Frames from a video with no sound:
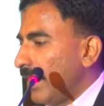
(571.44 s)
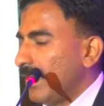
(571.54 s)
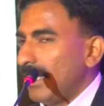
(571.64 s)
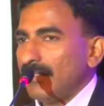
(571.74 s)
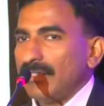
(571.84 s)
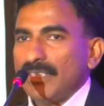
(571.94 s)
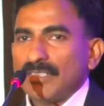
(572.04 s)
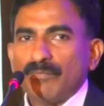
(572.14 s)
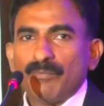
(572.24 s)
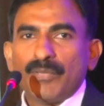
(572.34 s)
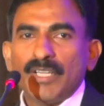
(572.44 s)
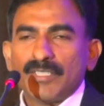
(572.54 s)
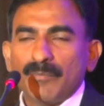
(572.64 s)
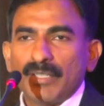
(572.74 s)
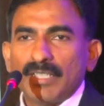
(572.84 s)
And it's pretty
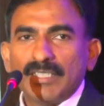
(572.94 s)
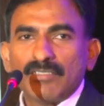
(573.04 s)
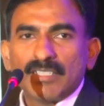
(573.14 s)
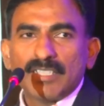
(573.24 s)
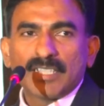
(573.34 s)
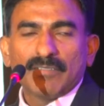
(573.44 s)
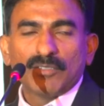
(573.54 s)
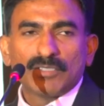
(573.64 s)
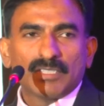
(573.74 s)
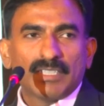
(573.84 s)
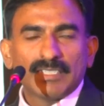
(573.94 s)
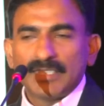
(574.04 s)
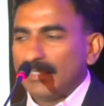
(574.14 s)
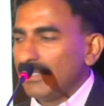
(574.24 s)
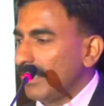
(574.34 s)
simple. I think Rajesh covered to a certain
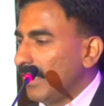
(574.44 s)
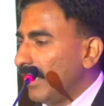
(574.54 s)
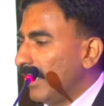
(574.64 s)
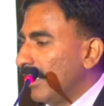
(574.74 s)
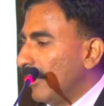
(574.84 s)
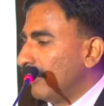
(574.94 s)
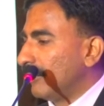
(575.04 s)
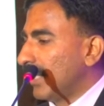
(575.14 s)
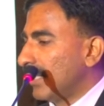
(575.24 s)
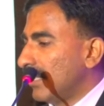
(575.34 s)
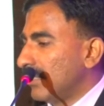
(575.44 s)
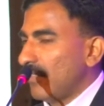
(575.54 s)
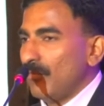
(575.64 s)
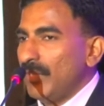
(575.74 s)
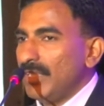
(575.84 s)
extent.
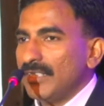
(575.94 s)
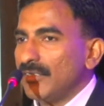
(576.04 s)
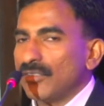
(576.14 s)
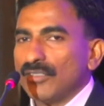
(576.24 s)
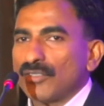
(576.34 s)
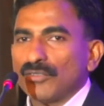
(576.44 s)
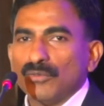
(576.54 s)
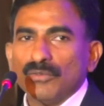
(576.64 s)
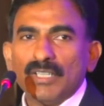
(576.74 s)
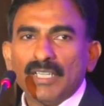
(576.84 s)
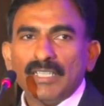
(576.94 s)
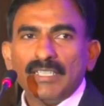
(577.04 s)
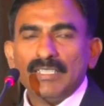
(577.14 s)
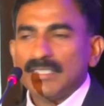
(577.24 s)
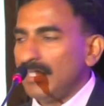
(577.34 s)
7 billion, you're going to grow to
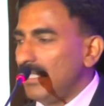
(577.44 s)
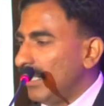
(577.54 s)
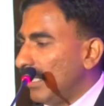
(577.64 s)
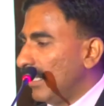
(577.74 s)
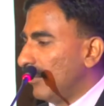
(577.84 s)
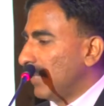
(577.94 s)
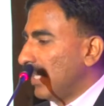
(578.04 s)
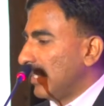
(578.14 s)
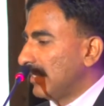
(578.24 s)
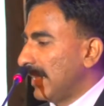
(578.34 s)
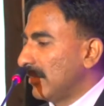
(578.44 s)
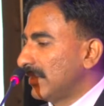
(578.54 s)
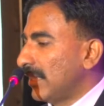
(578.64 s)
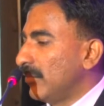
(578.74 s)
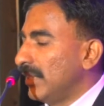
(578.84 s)
easily 9 or
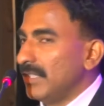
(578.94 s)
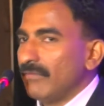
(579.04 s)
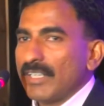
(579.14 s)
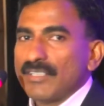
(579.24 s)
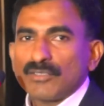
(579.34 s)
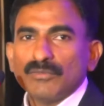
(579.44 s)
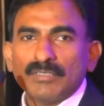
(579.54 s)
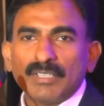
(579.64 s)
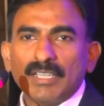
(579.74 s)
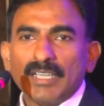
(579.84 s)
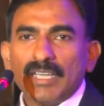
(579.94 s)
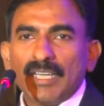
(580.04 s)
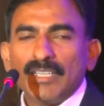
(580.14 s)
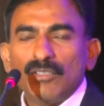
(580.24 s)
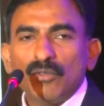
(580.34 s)
10 billion very soon.
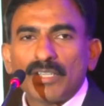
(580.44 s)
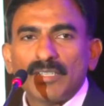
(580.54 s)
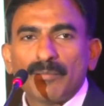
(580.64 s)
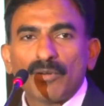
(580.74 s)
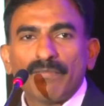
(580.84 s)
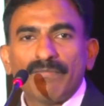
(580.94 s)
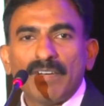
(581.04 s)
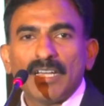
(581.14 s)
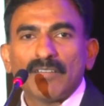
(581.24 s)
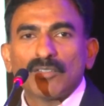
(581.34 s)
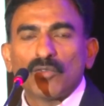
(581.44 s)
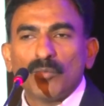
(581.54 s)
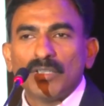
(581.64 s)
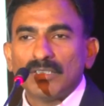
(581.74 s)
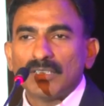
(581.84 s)
And you look at the profile of the
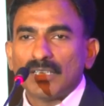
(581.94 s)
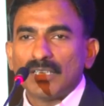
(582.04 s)
global